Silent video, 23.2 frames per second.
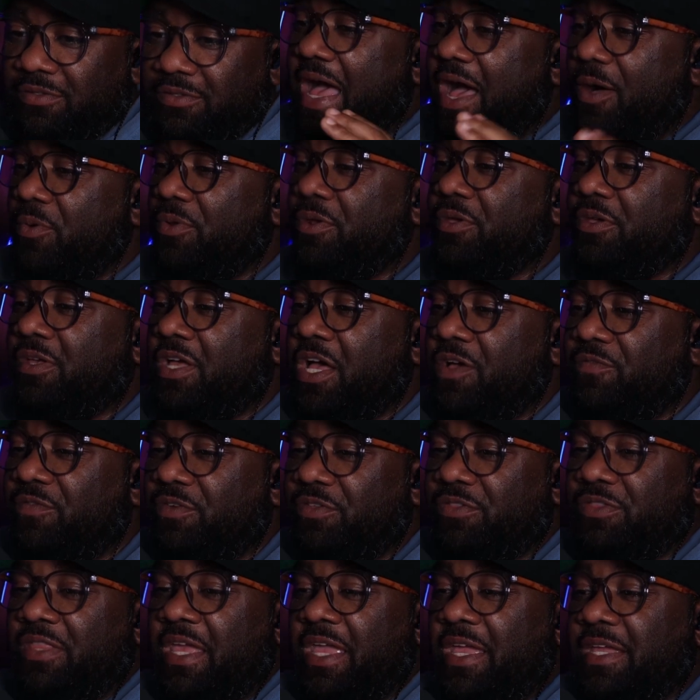I want to
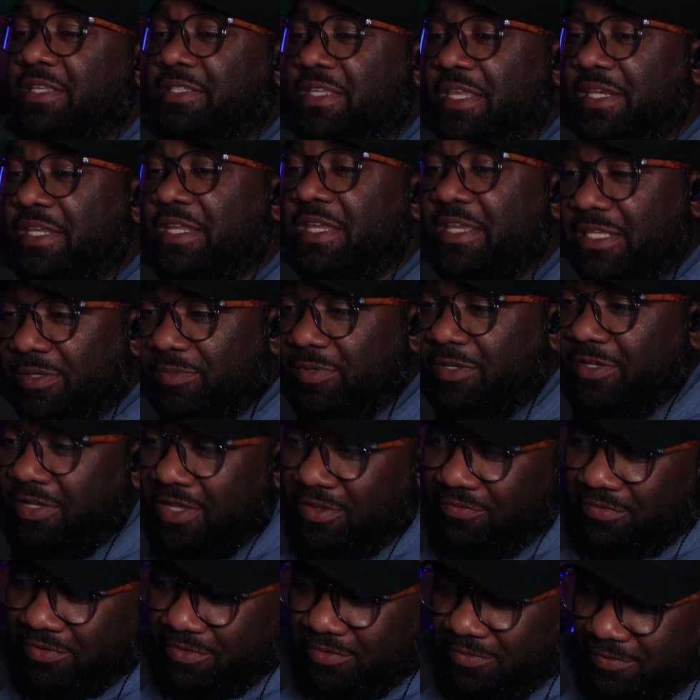cover things that need to be
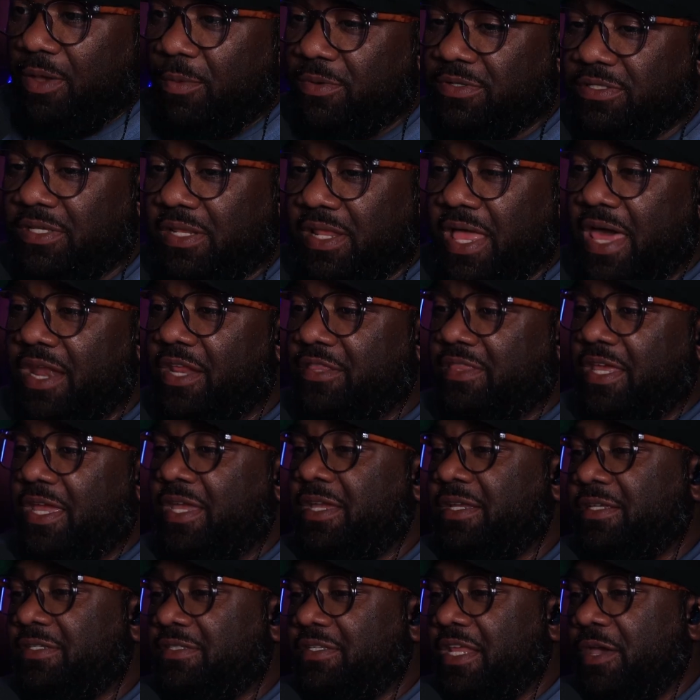covered. It was a lot of
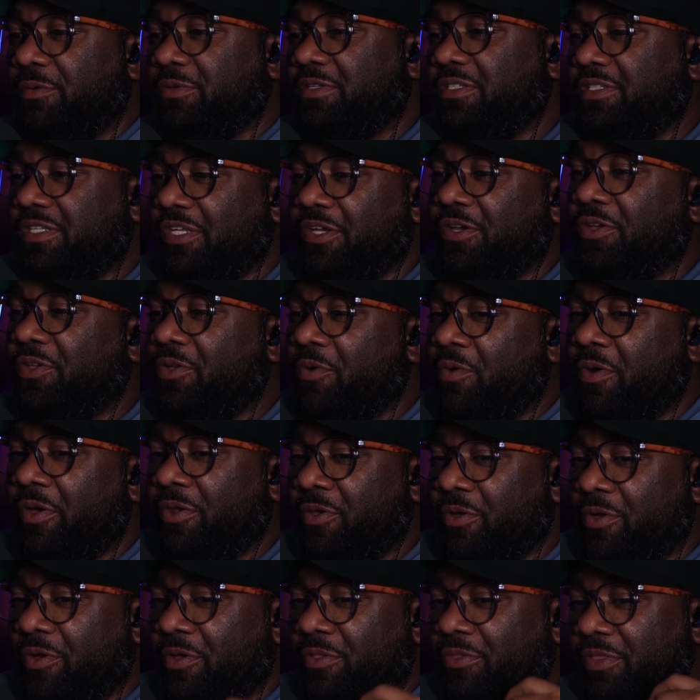things that was still
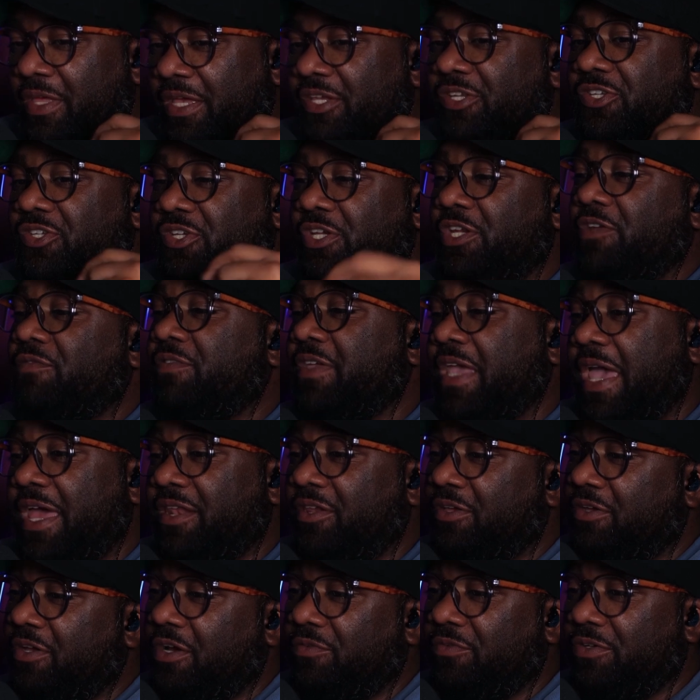going on that should have got
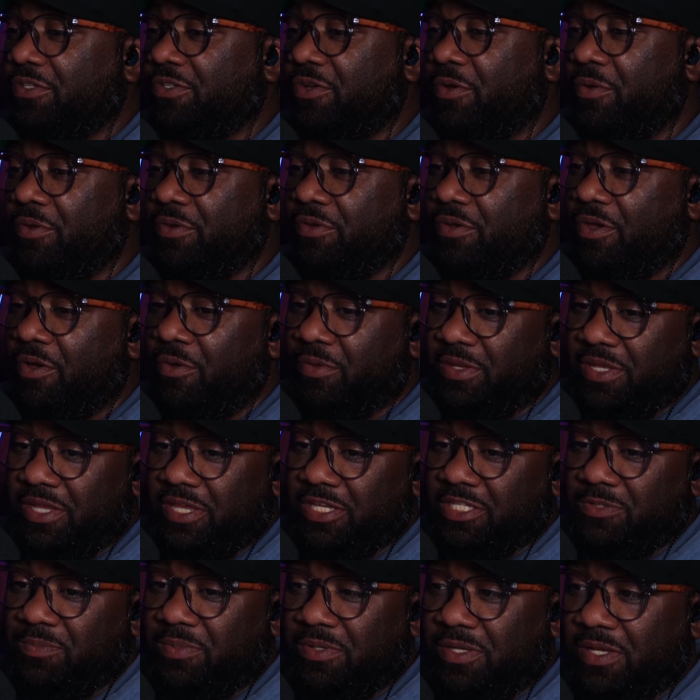the coverage on
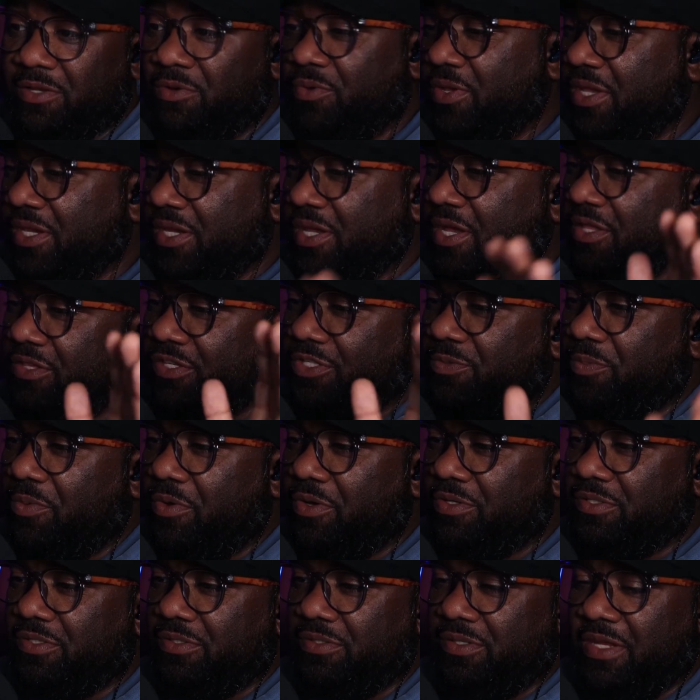ESPN or any other
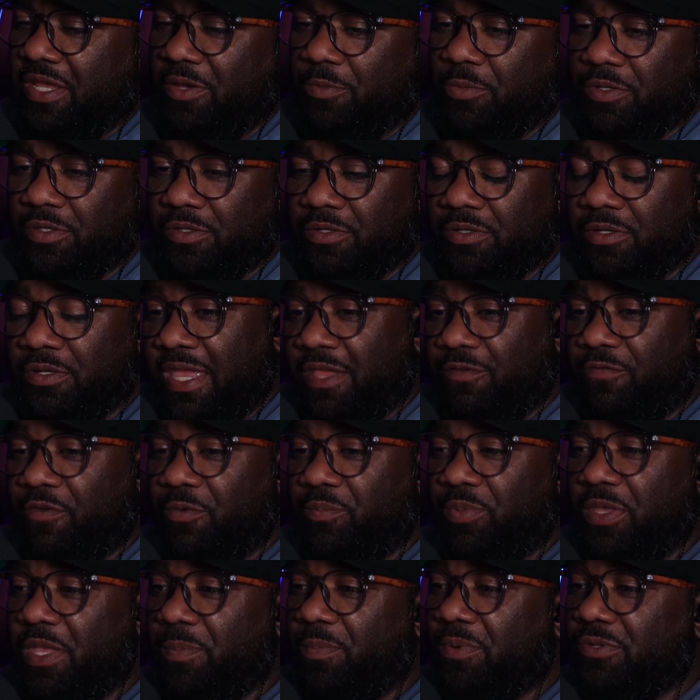sports network. And for
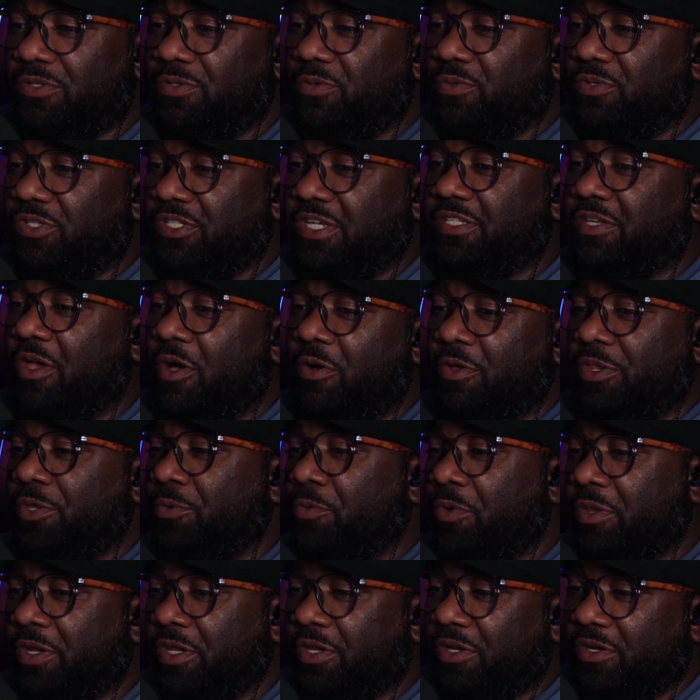people to just only
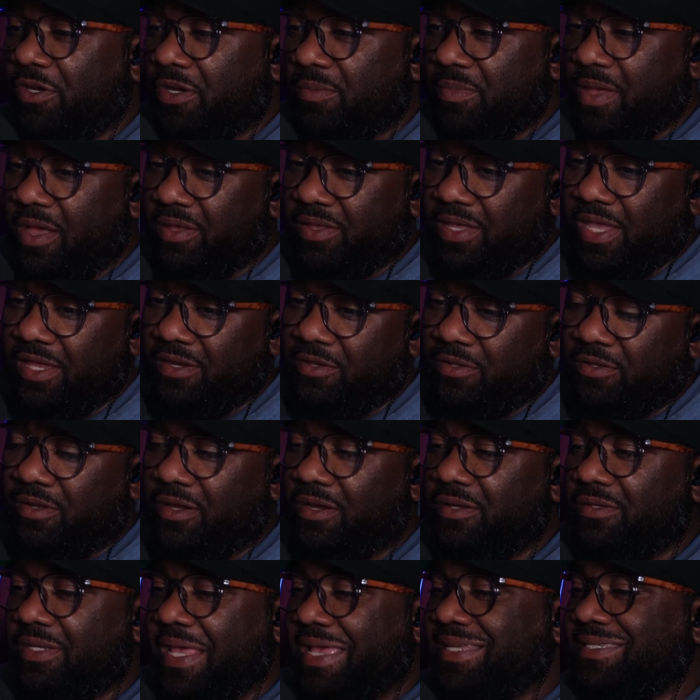want to hear about Caitlin
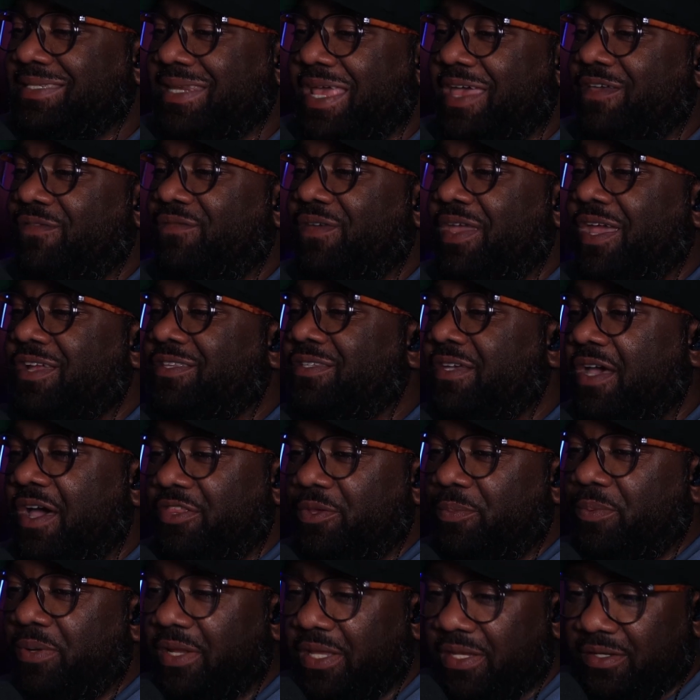Clark, that's not fair to
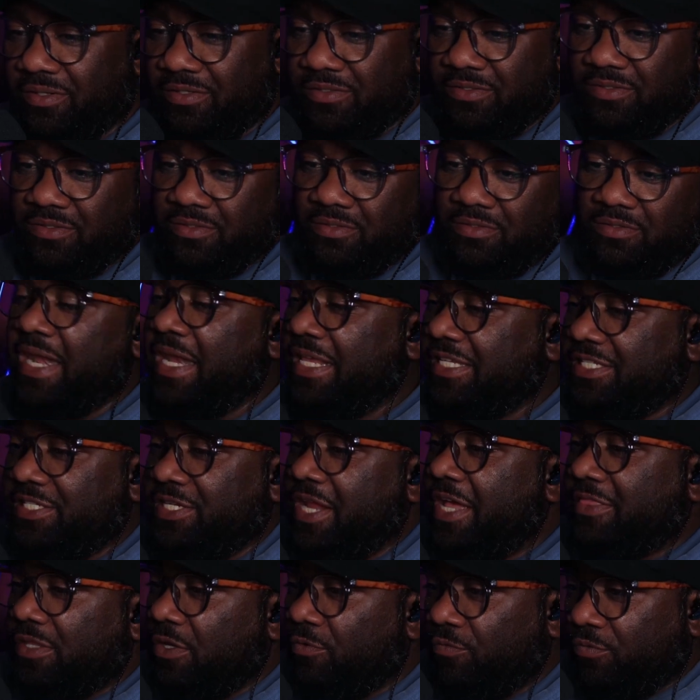other players. And there's
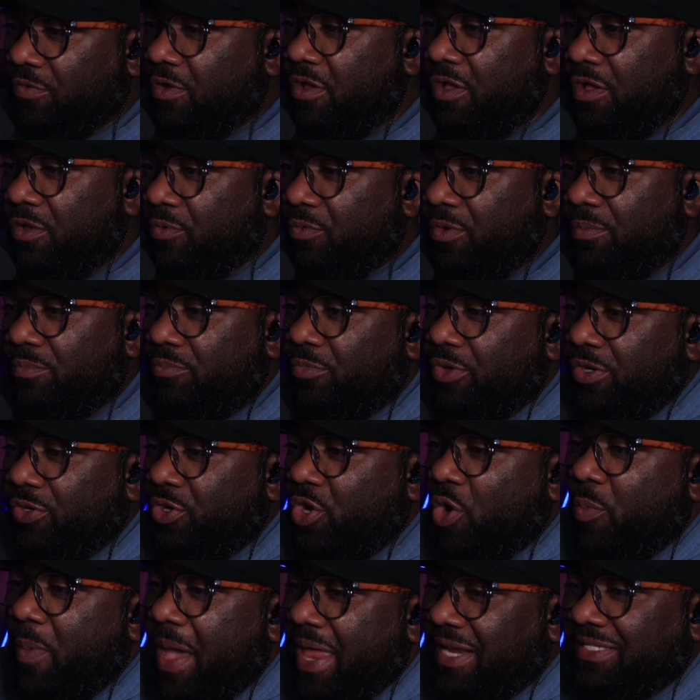nothing wrong with
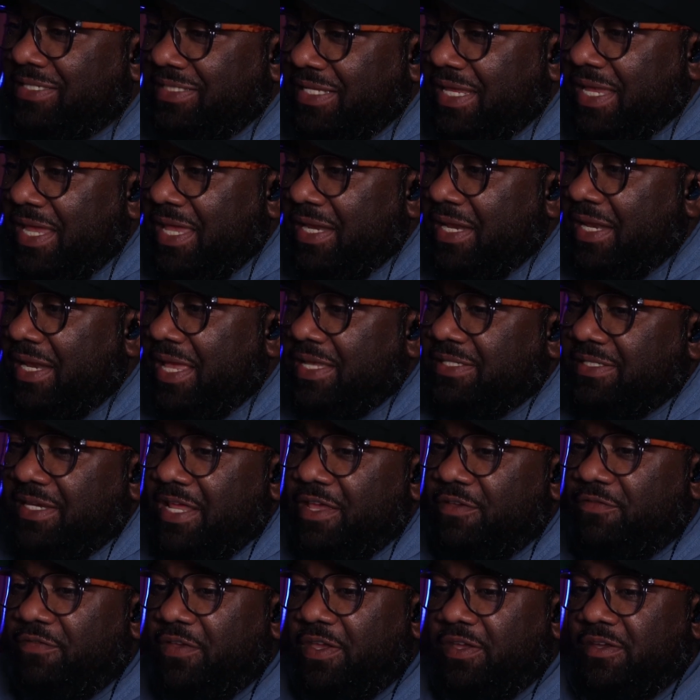nobody saying that that's
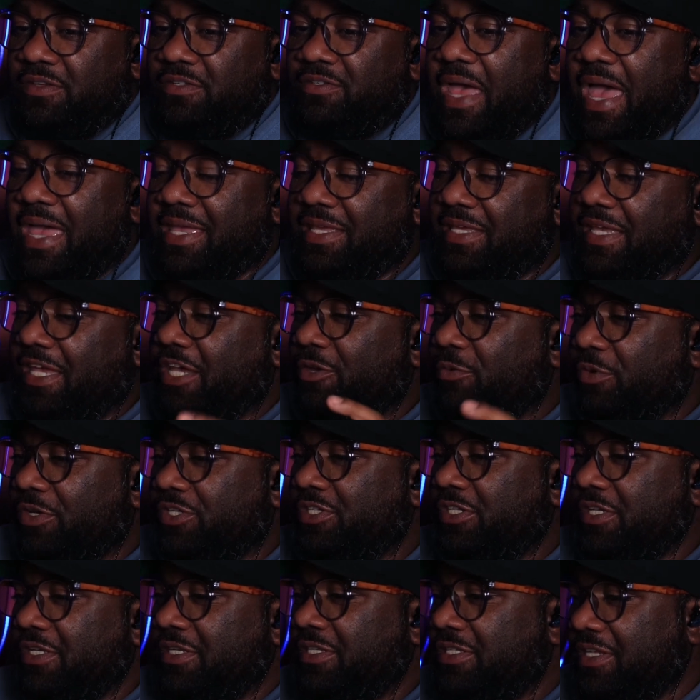not fair. So I get
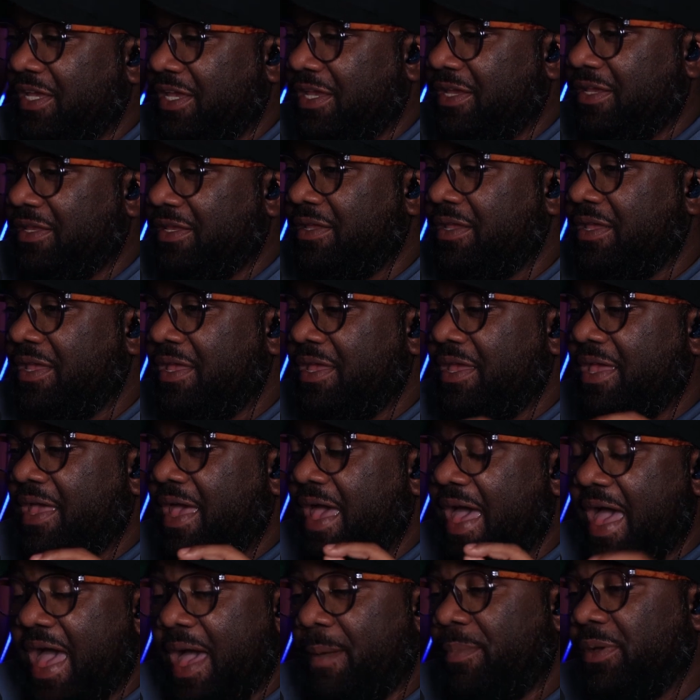what she's saying.
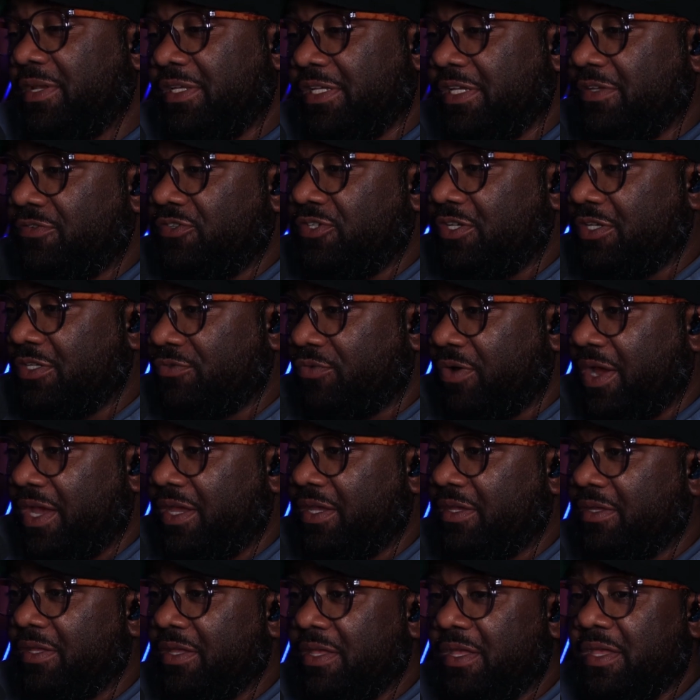I believe she's
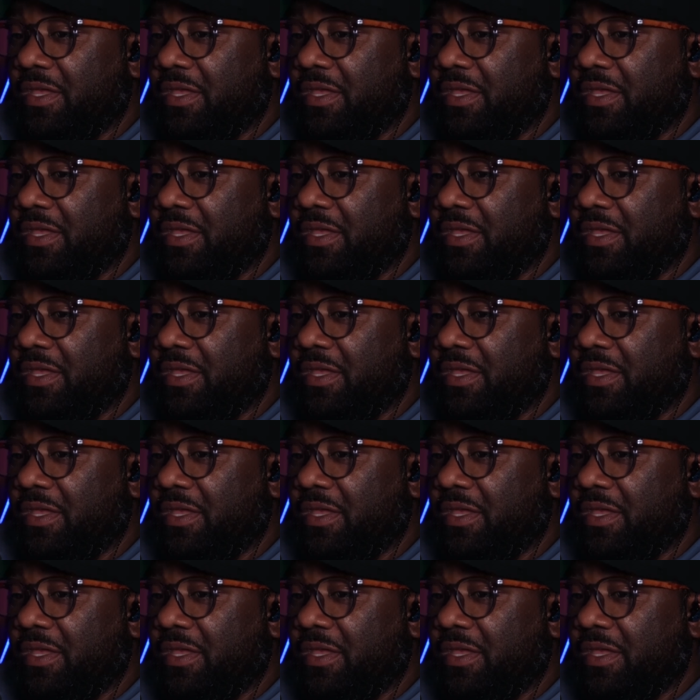right.